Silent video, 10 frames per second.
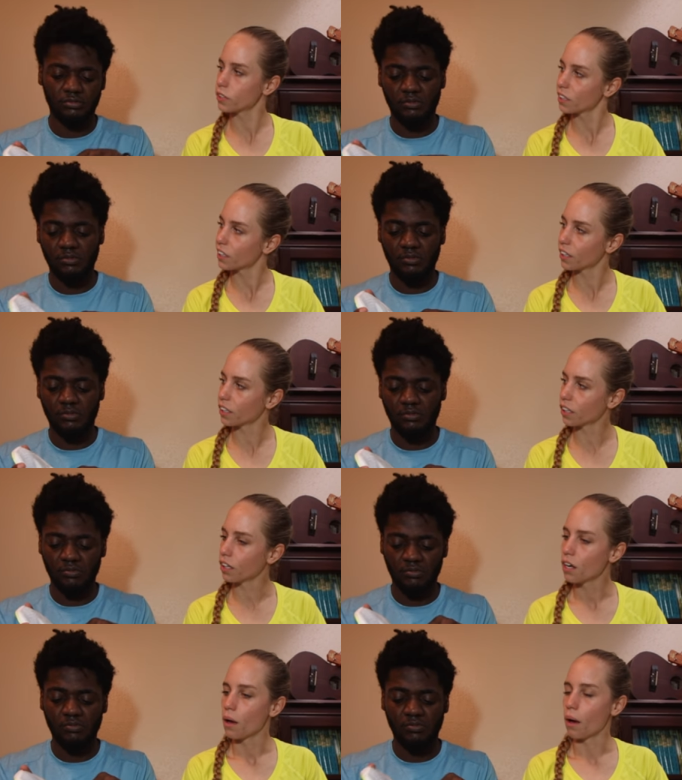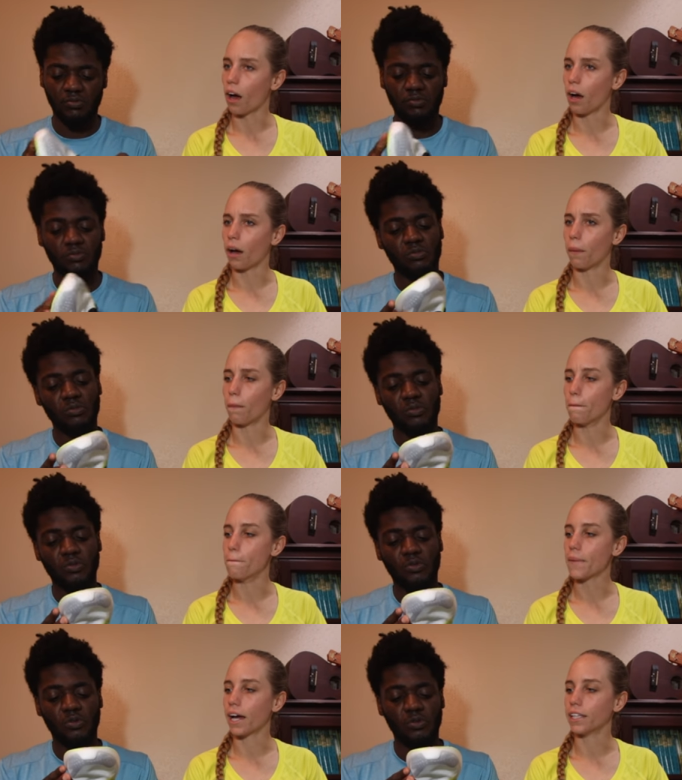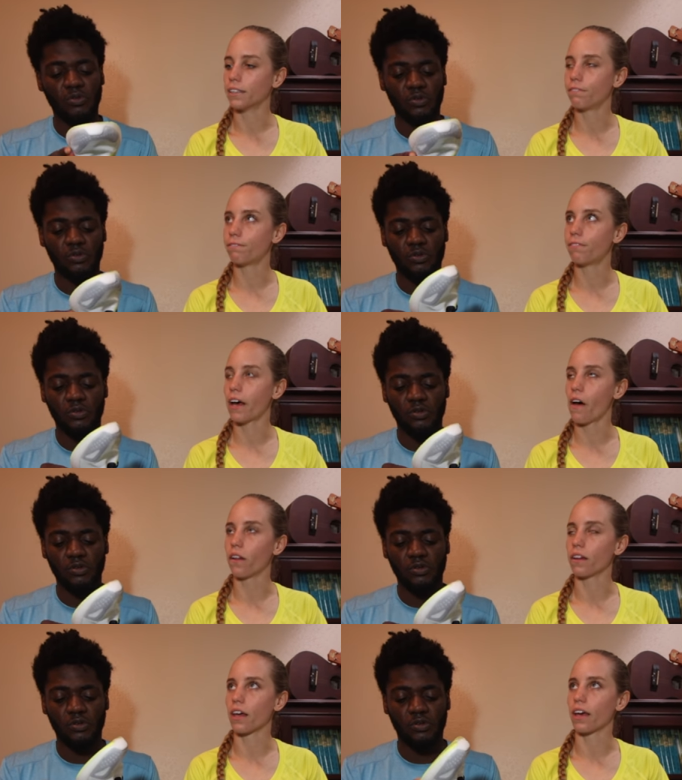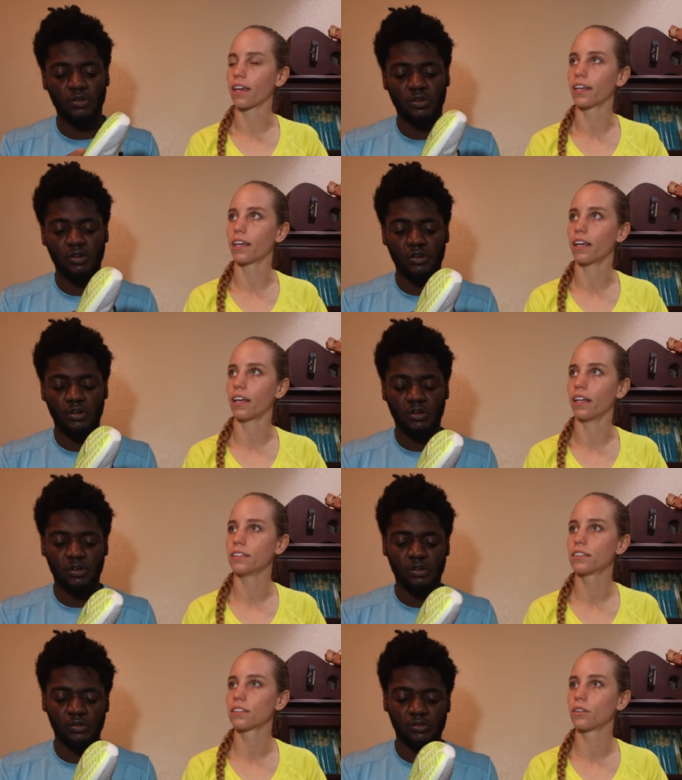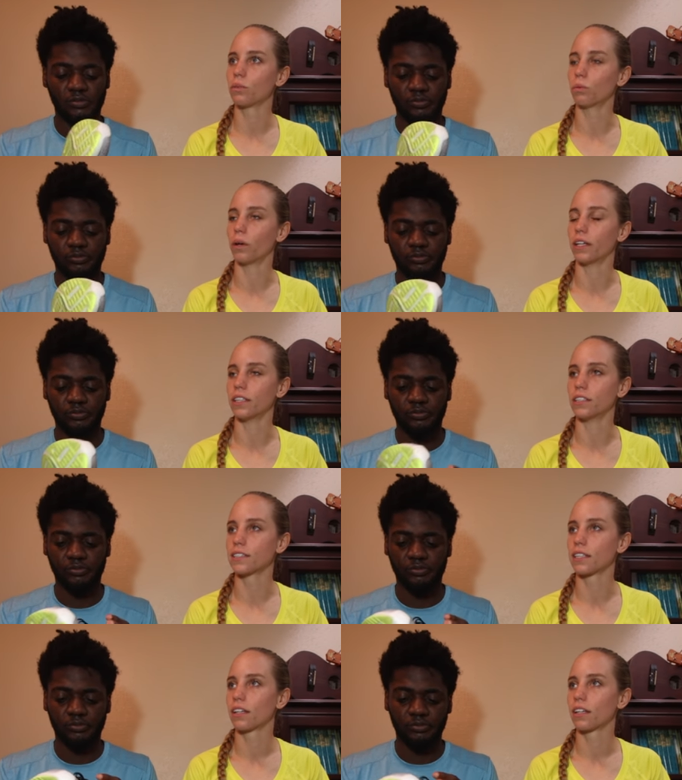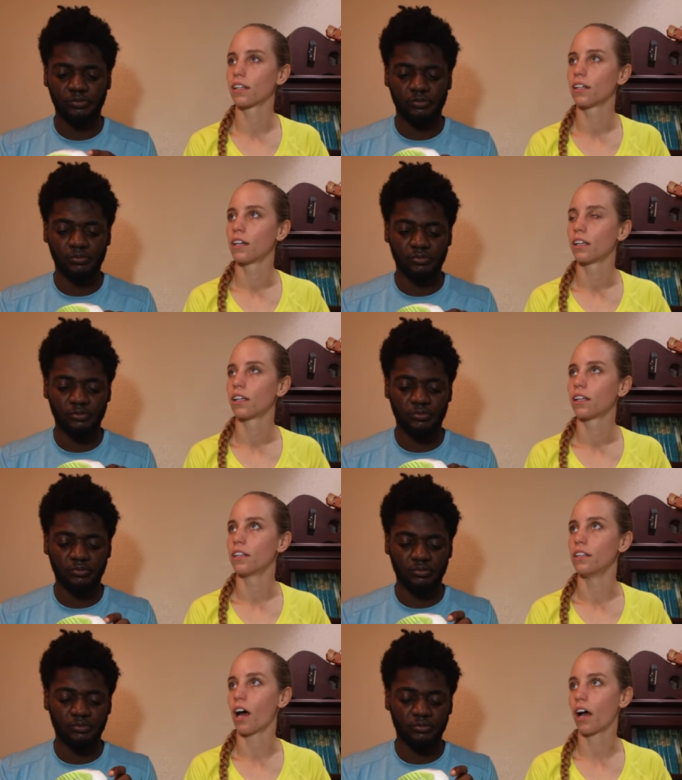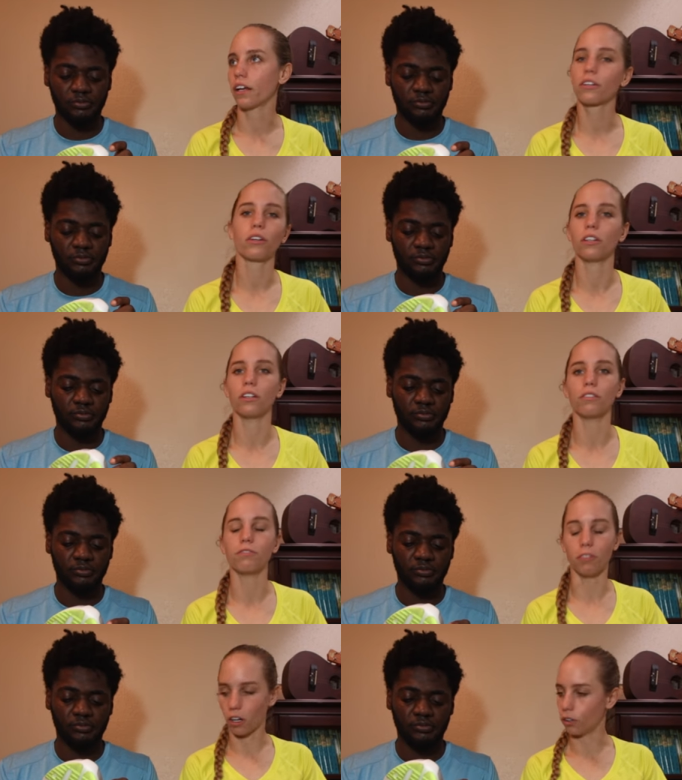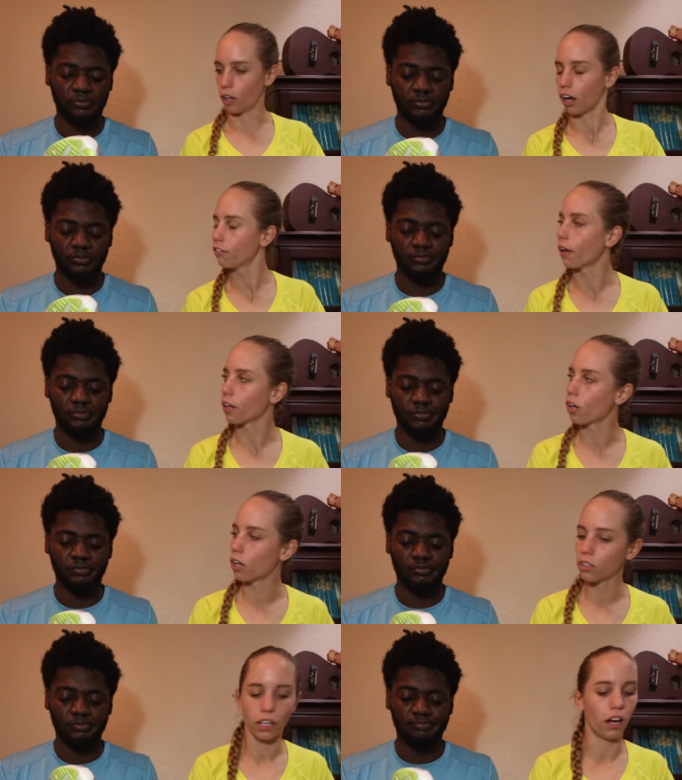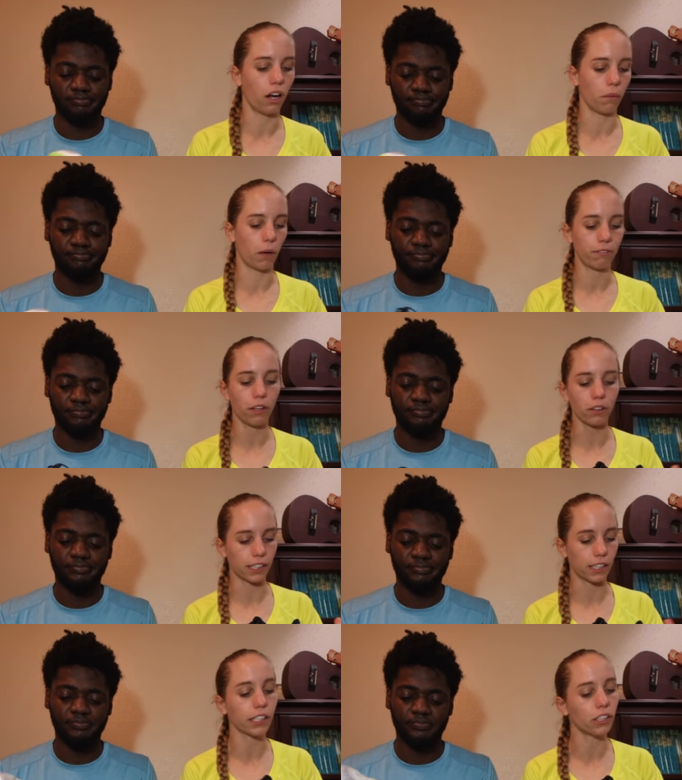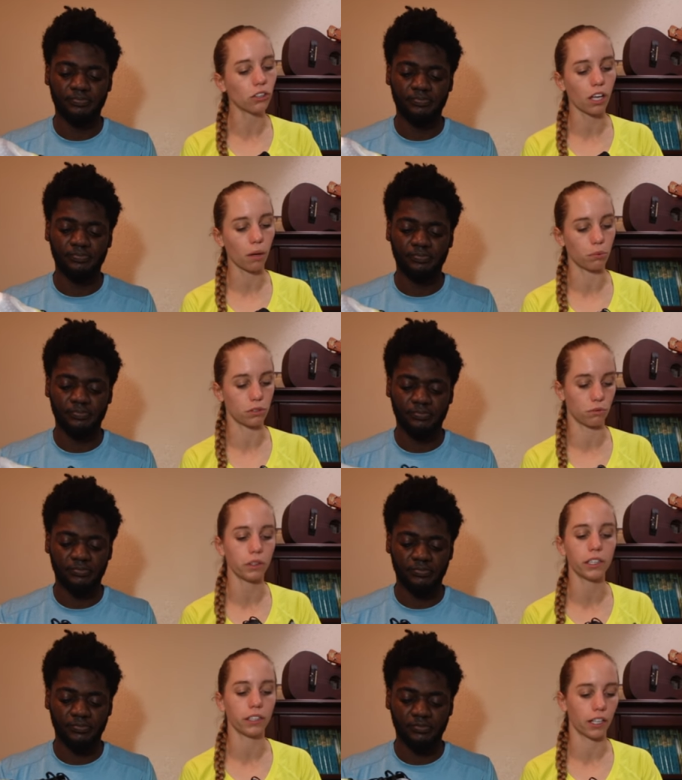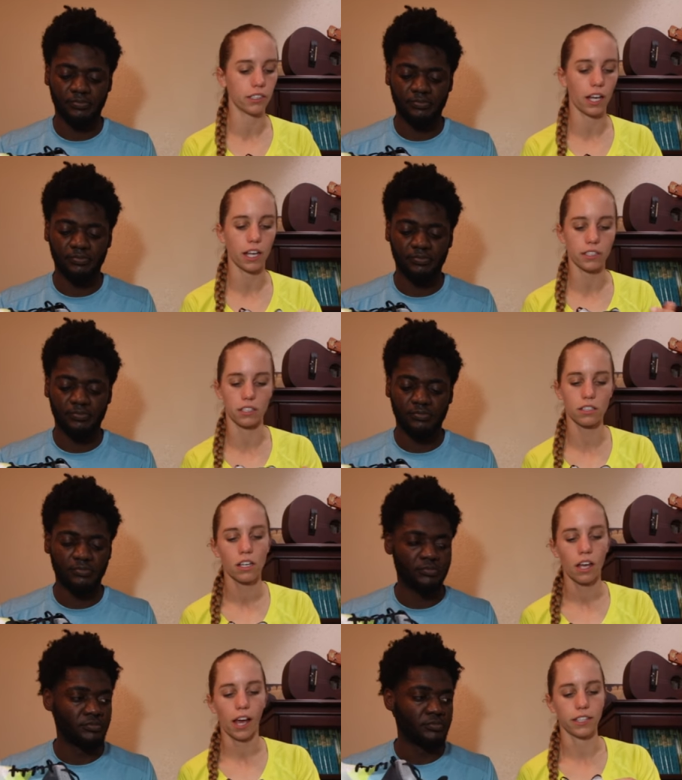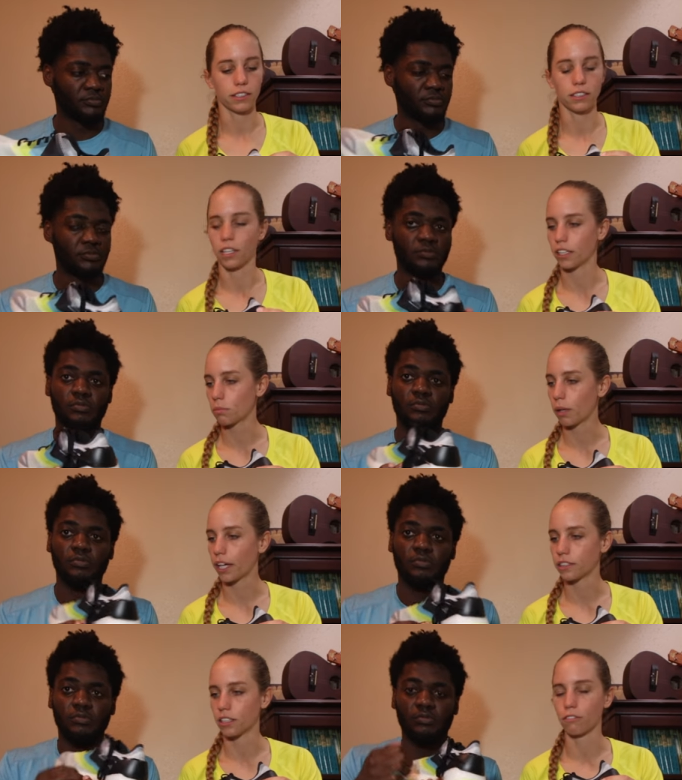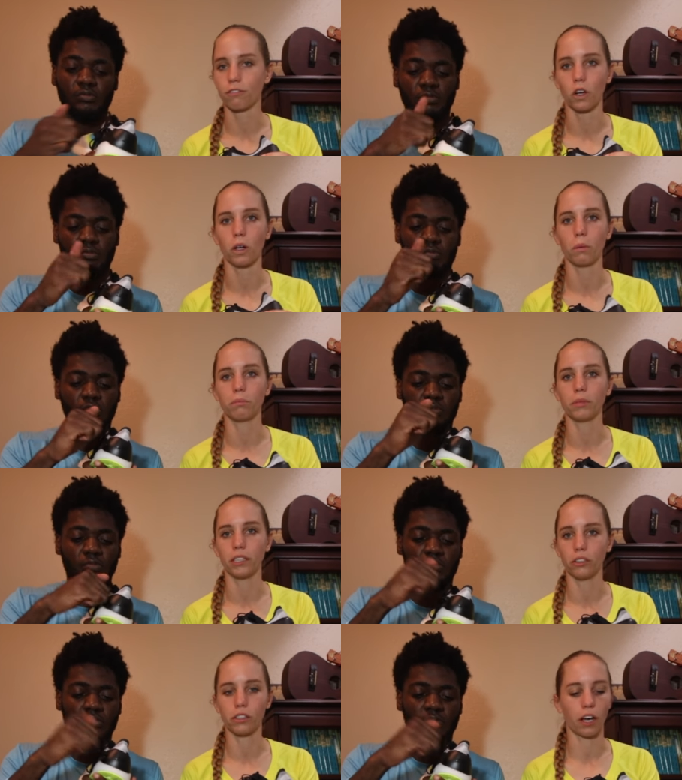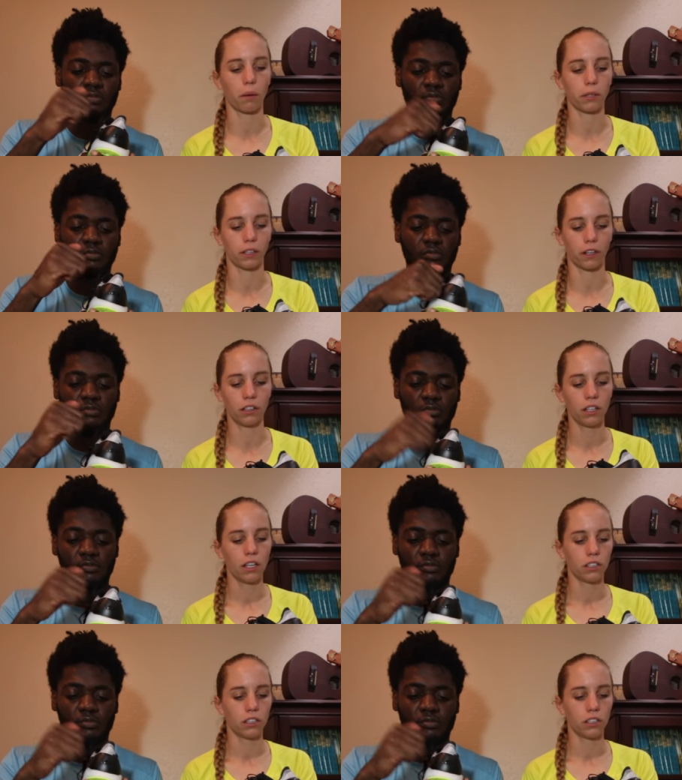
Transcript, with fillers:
Speaker 1: secure. Um, I felt like it was not gonna fall off at all. Um, I felt like the heel cup was really nice. It has this has this nice plastic firm heel cup here.